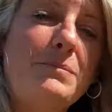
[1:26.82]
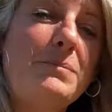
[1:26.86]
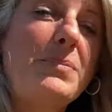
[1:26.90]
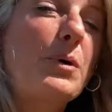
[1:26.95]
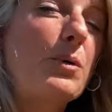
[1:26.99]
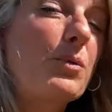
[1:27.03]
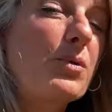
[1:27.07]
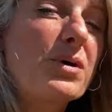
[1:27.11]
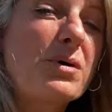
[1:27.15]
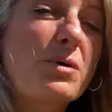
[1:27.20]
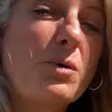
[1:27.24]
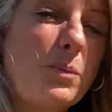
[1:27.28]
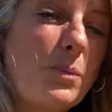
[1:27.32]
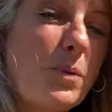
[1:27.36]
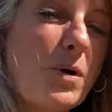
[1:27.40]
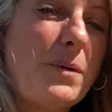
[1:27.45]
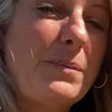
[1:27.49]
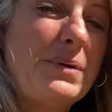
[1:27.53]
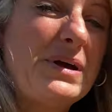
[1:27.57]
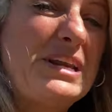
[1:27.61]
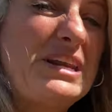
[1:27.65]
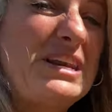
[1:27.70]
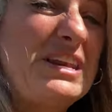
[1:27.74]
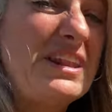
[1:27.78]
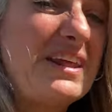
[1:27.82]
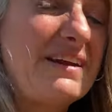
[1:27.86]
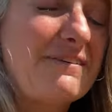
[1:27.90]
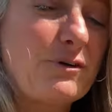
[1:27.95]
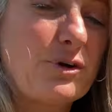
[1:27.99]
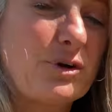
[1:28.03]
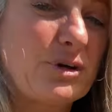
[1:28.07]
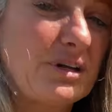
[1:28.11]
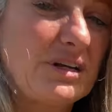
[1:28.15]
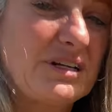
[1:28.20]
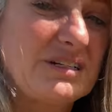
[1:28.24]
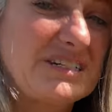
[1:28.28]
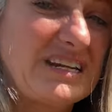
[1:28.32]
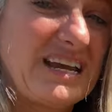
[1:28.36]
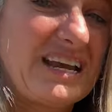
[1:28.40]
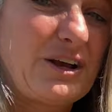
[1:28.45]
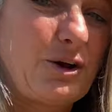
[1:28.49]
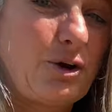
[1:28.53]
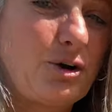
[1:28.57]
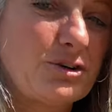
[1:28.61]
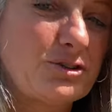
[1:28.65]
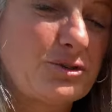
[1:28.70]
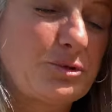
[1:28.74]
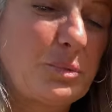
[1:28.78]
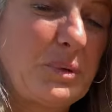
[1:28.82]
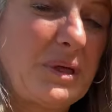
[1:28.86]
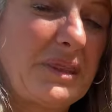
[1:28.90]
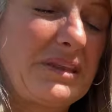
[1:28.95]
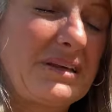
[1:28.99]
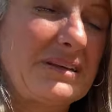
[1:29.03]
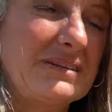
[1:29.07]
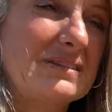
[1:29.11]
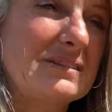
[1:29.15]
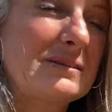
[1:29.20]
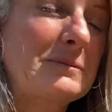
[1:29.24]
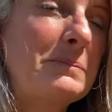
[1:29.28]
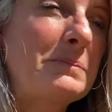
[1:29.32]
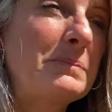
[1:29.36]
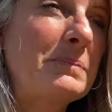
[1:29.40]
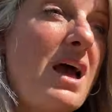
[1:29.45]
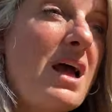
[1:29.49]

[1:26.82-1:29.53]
but we were probably never going to take ours with us.